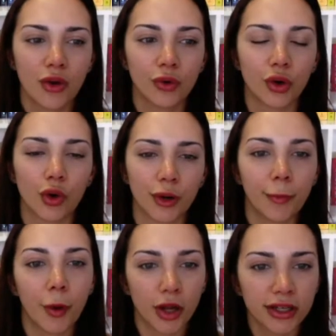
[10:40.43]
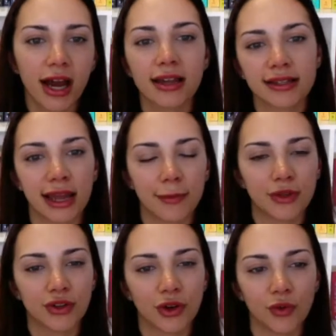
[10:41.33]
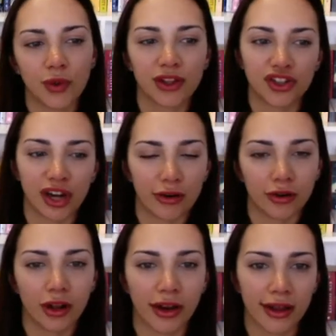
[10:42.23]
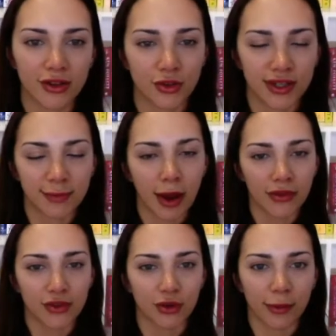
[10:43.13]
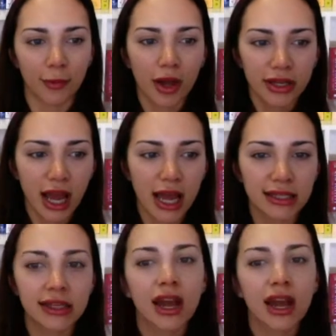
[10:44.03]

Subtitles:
record a podcast episode with Cheryl on our Stories Behind the Story podcast.